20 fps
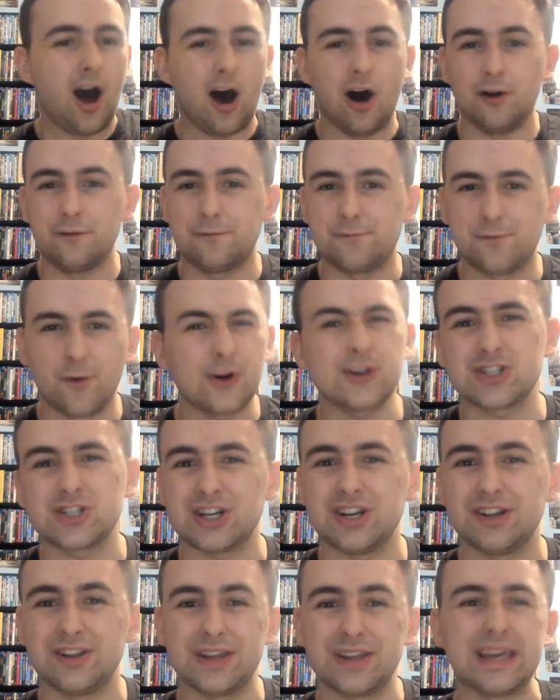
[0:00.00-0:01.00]

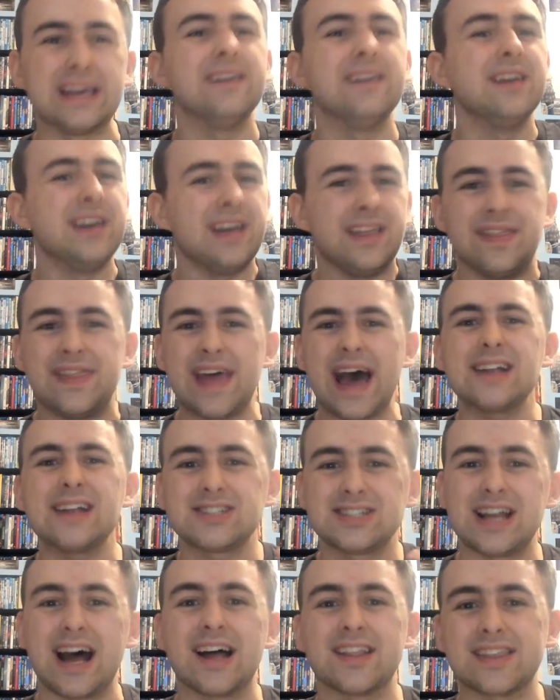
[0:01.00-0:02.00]
Unfortunately,
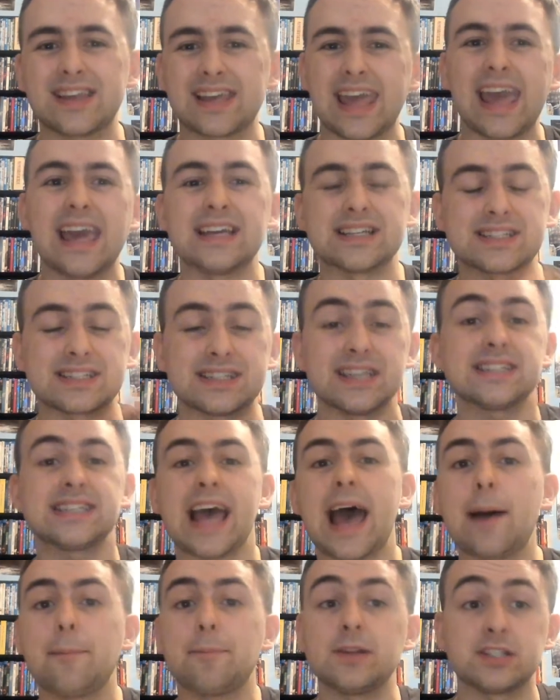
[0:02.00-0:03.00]
that's not the case. This
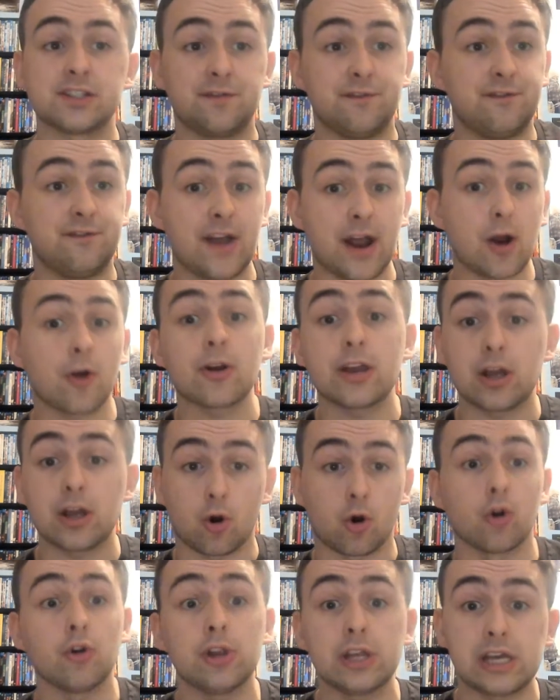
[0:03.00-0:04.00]
happens very
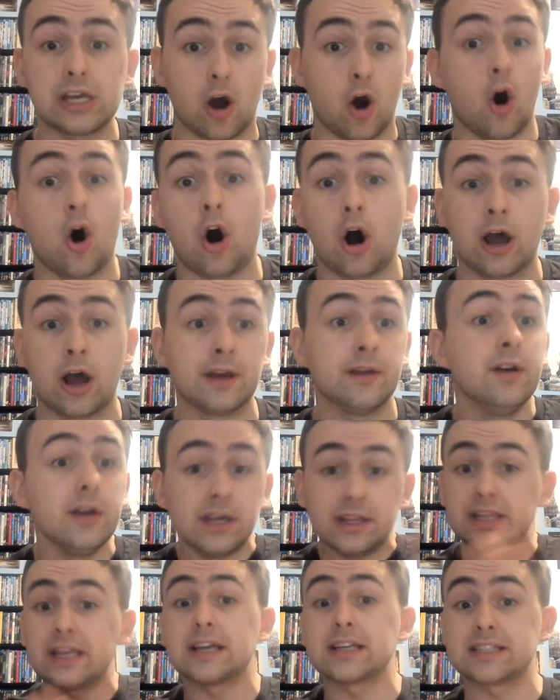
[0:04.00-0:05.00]
early on.
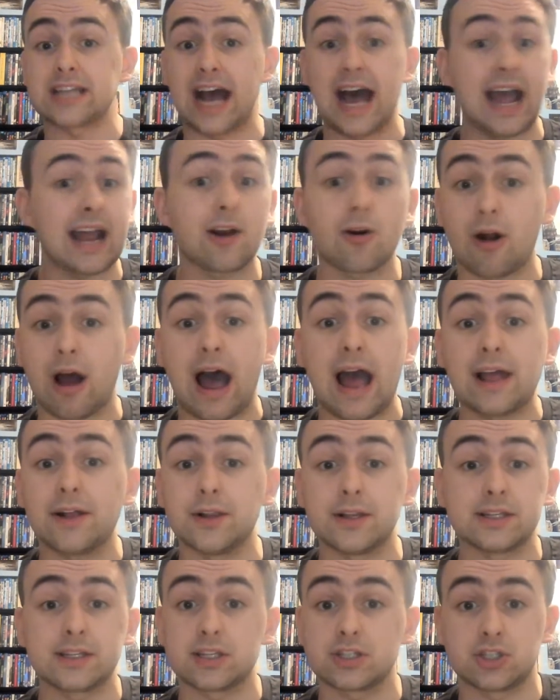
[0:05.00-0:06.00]
The entire
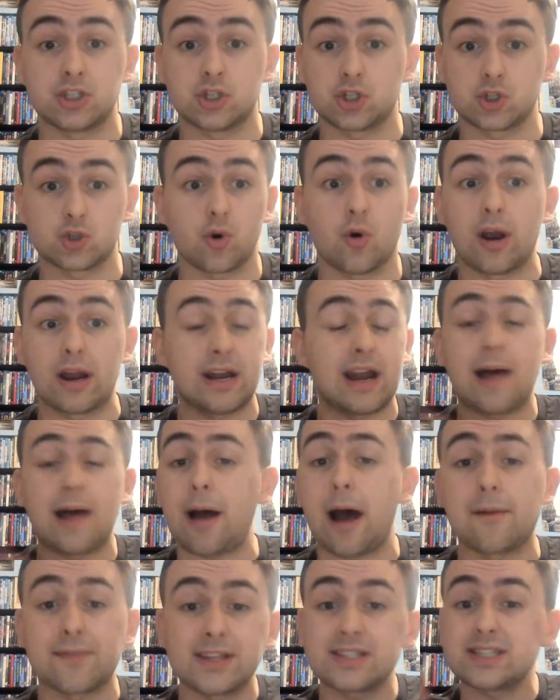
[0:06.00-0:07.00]
island is destroyed.
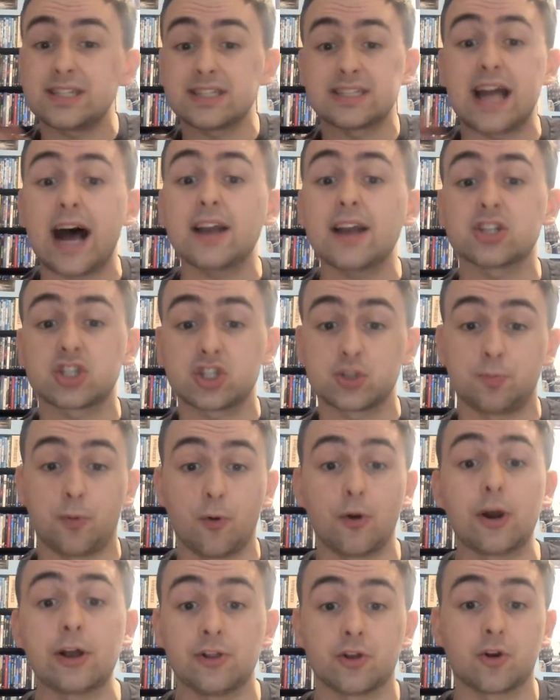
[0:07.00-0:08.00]
Now, this is not a
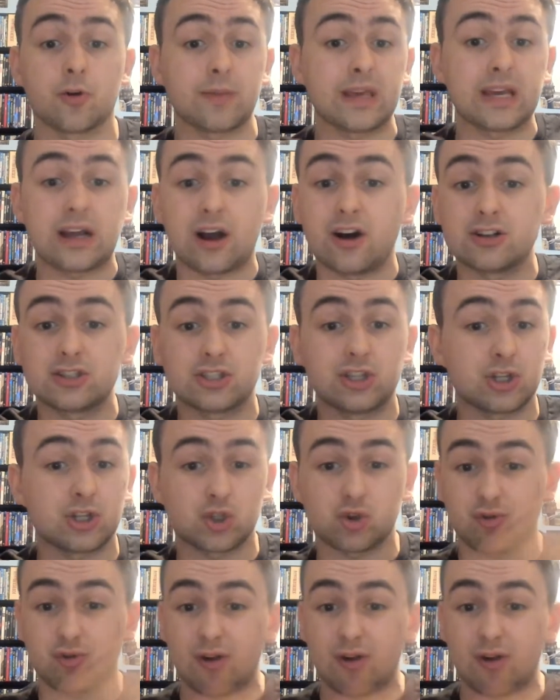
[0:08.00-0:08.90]
spoiler because the